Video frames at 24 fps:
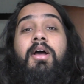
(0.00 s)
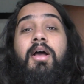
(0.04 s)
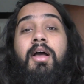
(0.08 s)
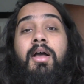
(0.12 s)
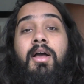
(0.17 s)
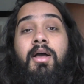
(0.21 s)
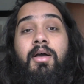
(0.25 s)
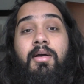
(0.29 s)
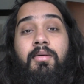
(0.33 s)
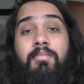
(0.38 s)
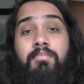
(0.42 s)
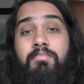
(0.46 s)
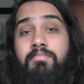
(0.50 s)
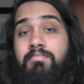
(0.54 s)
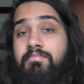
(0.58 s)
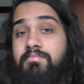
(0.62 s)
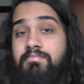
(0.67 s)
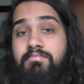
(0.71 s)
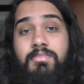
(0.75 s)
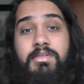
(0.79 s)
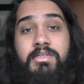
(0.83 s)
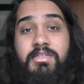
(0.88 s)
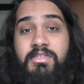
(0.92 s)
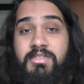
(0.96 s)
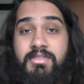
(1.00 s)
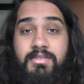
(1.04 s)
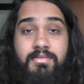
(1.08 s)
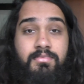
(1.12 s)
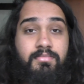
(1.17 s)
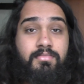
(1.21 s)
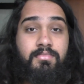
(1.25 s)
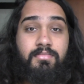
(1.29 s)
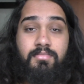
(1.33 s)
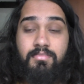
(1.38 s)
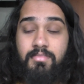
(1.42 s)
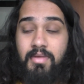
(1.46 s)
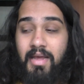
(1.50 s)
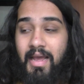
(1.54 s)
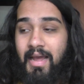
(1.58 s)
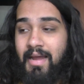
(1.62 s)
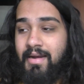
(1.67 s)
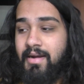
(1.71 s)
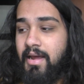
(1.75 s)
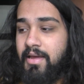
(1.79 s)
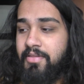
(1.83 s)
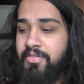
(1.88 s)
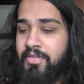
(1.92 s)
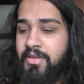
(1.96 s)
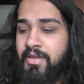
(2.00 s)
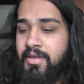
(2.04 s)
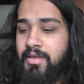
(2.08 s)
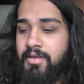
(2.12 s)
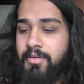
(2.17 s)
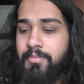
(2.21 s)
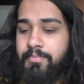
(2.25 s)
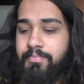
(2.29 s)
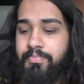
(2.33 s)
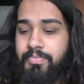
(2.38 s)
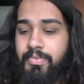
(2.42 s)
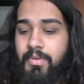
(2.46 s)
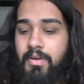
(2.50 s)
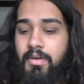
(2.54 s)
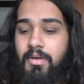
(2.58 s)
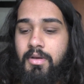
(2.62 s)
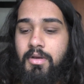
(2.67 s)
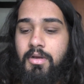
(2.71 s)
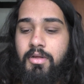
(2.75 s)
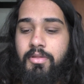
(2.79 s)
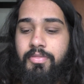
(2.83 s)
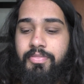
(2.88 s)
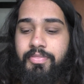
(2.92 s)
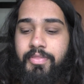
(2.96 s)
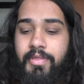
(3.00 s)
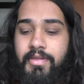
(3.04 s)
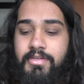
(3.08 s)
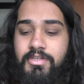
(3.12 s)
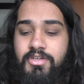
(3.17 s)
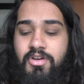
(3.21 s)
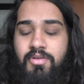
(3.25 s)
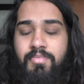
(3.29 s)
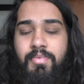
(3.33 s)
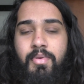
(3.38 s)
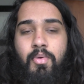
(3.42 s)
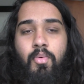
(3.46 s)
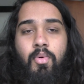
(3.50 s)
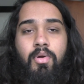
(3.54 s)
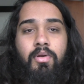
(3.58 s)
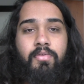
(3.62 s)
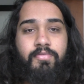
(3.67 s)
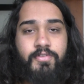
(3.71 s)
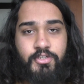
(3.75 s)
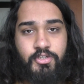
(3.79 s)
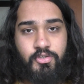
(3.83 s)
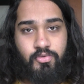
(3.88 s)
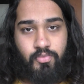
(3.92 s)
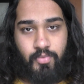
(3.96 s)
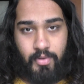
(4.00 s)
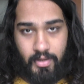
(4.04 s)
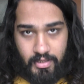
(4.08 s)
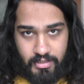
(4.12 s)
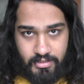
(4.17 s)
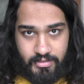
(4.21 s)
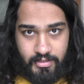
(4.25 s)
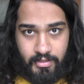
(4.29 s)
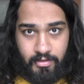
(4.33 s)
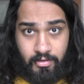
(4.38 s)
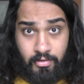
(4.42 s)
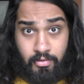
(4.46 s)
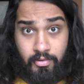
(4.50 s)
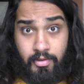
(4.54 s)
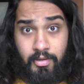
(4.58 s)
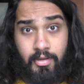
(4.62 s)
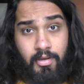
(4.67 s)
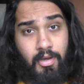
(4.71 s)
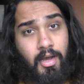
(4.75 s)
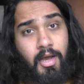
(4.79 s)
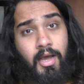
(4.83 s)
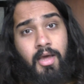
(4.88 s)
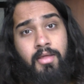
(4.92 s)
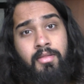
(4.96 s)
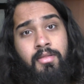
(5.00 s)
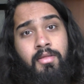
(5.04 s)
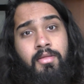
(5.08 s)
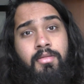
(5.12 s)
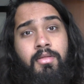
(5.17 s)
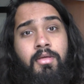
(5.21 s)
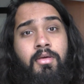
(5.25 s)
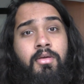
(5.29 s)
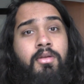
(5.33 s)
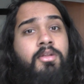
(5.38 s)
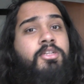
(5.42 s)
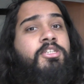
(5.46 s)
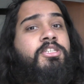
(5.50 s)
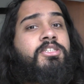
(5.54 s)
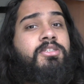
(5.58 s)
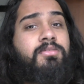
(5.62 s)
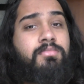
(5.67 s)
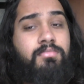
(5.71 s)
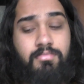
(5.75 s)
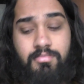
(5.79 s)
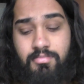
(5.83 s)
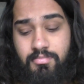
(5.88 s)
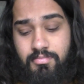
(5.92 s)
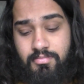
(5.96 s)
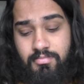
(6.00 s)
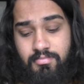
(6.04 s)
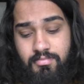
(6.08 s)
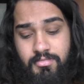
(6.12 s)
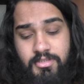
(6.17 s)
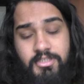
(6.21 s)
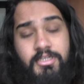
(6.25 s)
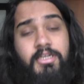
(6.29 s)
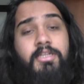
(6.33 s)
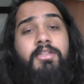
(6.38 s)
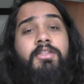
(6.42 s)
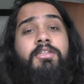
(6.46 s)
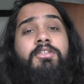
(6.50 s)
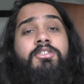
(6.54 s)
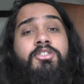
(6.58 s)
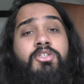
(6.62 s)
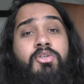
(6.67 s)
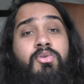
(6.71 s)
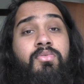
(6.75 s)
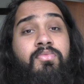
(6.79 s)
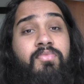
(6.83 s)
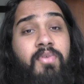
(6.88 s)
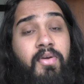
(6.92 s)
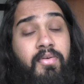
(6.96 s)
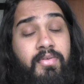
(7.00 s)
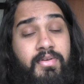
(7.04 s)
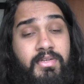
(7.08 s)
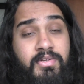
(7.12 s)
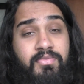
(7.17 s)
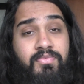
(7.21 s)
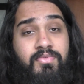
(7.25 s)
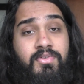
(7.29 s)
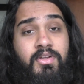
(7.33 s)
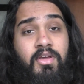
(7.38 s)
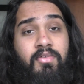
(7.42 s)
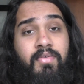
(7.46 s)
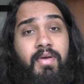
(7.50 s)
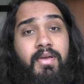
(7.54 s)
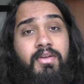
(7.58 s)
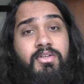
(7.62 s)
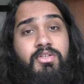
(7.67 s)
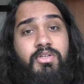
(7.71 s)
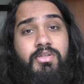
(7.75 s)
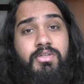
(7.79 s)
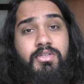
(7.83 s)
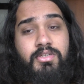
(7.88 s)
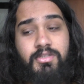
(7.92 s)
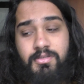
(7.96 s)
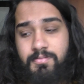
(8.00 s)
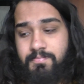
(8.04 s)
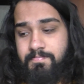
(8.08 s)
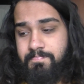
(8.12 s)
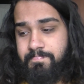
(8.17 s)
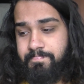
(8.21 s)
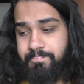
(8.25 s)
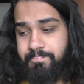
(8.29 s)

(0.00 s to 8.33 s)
And I think there's going to be one of two ways they go here. Either they're going to take these two in very different directions.